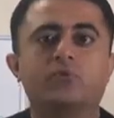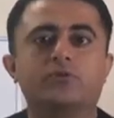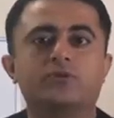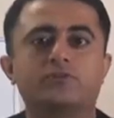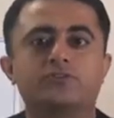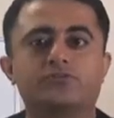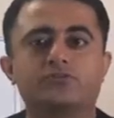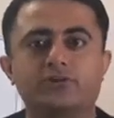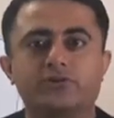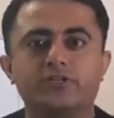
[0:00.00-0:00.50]

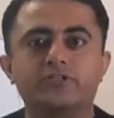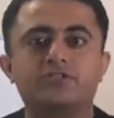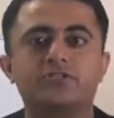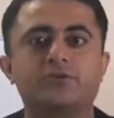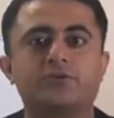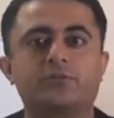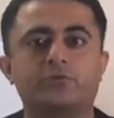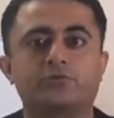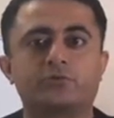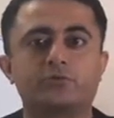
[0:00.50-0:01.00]
What's the
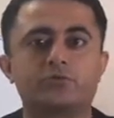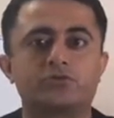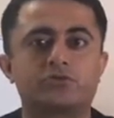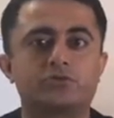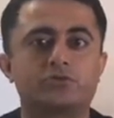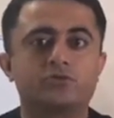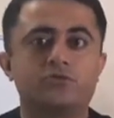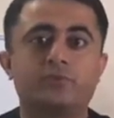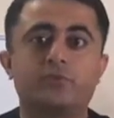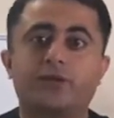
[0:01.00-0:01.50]
traditional approach
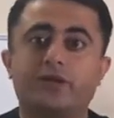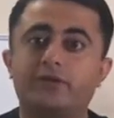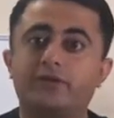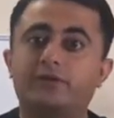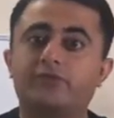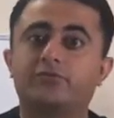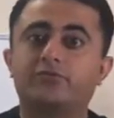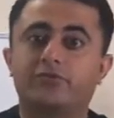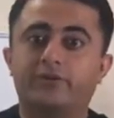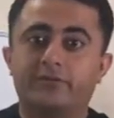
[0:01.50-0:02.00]
to
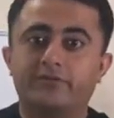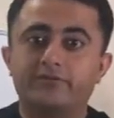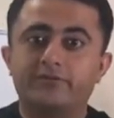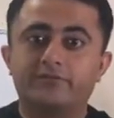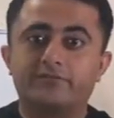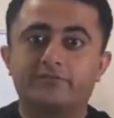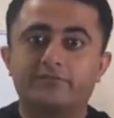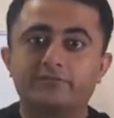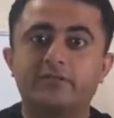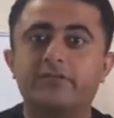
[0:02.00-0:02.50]
planning a
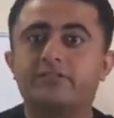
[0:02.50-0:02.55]
release?